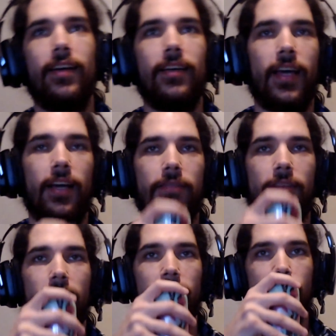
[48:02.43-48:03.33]
King of
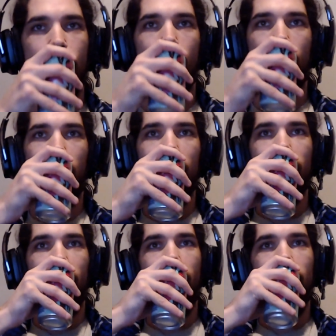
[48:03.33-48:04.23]
Fighters into a woman
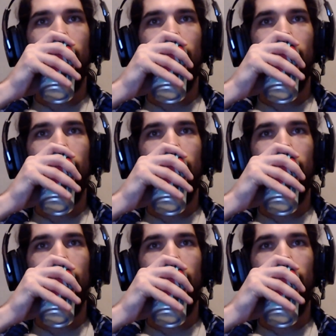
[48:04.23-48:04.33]
for that?